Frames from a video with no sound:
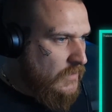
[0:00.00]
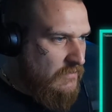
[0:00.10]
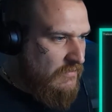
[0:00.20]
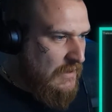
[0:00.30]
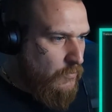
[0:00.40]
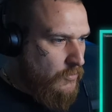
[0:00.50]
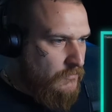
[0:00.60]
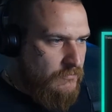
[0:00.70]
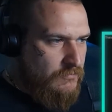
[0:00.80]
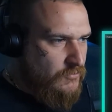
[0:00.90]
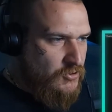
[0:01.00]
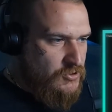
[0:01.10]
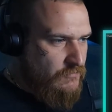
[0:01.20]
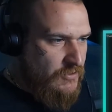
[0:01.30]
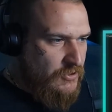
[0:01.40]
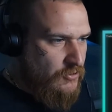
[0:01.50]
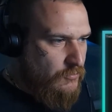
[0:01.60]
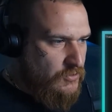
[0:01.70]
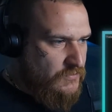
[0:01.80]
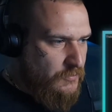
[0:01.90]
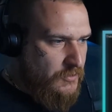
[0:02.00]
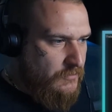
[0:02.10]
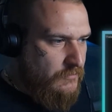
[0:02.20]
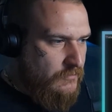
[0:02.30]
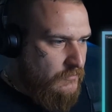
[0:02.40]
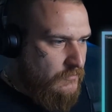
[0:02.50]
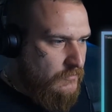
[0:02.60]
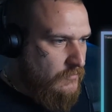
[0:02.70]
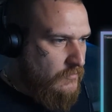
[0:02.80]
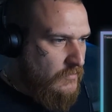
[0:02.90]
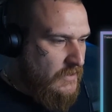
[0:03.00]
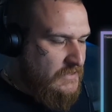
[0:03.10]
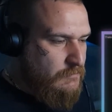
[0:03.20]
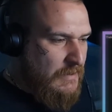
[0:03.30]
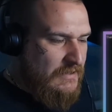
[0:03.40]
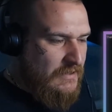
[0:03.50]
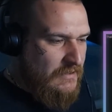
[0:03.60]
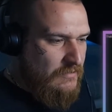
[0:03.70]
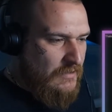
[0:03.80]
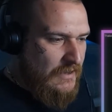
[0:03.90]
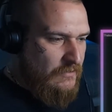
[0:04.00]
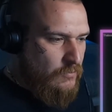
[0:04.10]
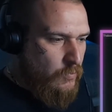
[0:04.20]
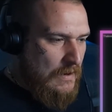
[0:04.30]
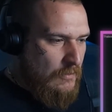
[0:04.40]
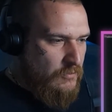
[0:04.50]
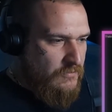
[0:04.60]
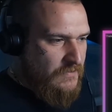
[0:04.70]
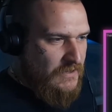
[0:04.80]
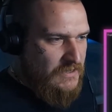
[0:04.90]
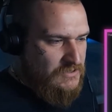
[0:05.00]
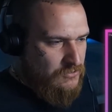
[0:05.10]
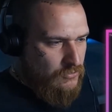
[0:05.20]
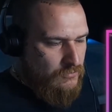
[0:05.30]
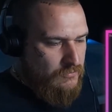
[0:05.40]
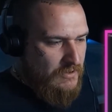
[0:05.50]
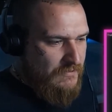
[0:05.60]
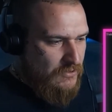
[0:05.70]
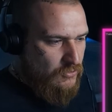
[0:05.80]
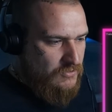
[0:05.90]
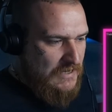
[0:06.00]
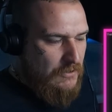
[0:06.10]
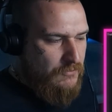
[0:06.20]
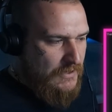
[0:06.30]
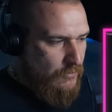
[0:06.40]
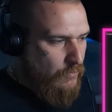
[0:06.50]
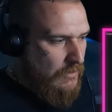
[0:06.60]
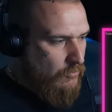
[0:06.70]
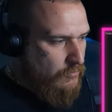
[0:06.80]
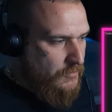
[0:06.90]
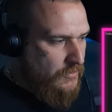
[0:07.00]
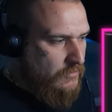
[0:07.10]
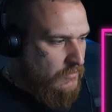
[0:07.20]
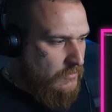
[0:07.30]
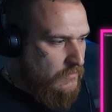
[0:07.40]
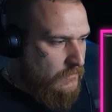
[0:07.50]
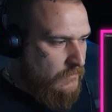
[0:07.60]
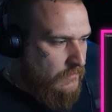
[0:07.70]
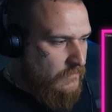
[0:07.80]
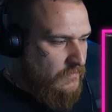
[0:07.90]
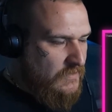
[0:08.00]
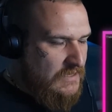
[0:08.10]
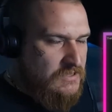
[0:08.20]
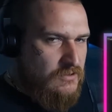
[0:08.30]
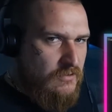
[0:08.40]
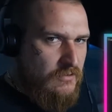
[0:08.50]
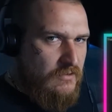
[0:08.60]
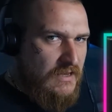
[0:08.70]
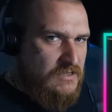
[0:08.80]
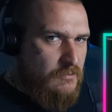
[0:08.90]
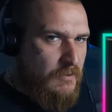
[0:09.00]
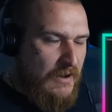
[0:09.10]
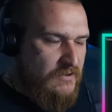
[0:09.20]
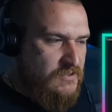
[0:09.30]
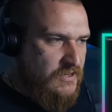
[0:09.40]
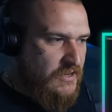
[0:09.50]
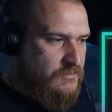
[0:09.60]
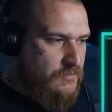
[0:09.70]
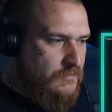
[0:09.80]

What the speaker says: That one doesn't really do much for me. It's mainly like what I would think is if I look down now where I would be. That's the part that scares me.